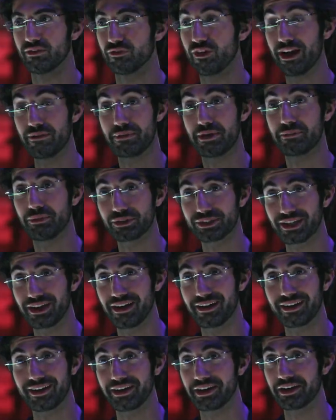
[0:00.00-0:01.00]
5 people
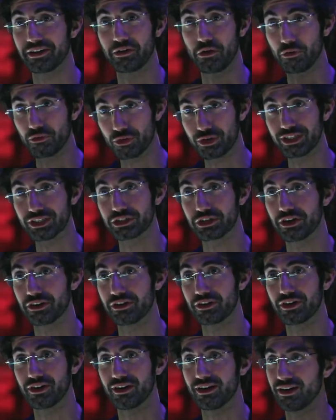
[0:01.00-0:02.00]
talking over each
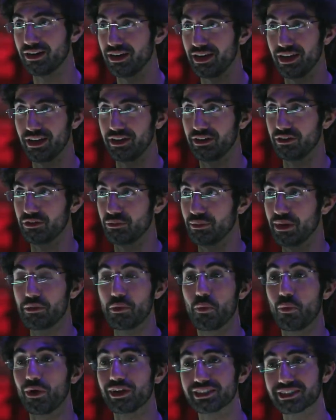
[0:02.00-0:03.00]
other, and maybe
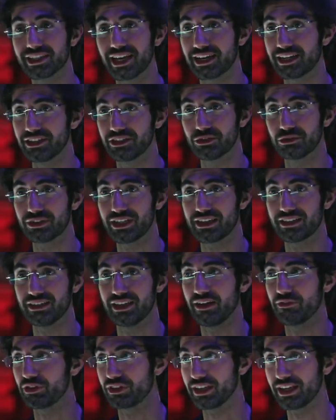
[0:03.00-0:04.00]
1 second, 2 seconds,
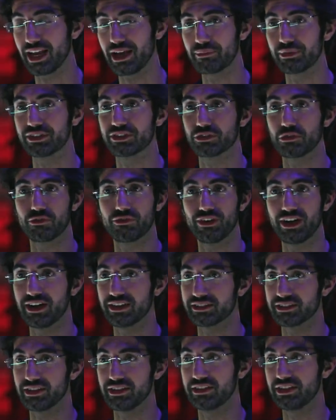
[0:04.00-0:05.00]
everything happens so
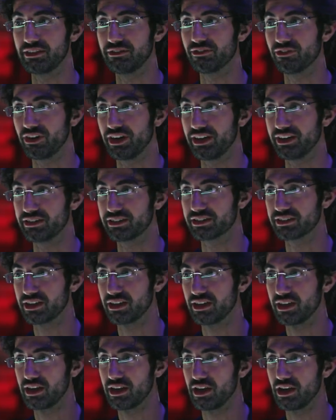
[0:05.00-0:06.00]
fast in team fights.
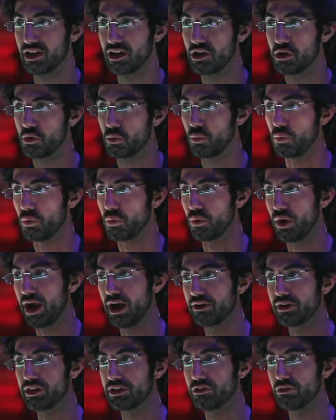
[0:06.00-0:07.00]

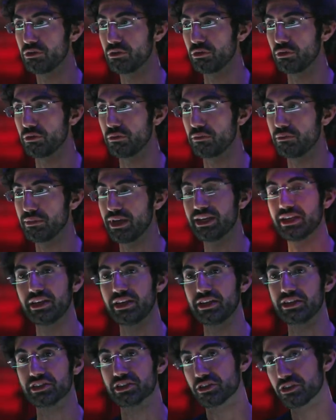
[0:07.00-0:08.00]
How do you make
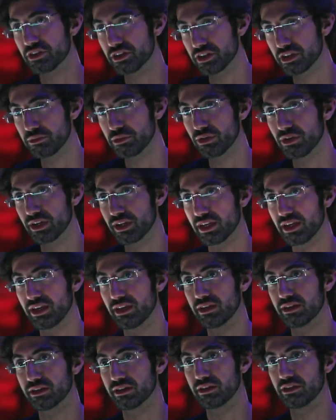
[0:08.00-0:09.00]
it easier to
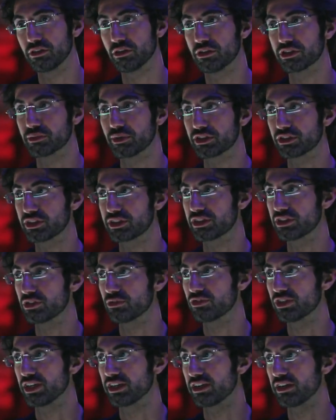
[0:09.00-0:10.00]
communicate, especially since
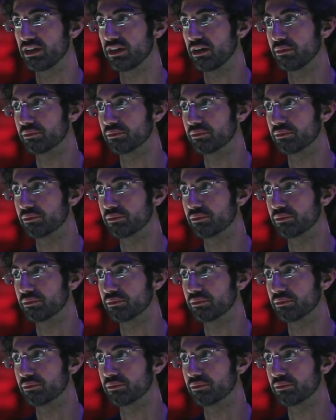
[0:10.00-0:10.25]
you've taken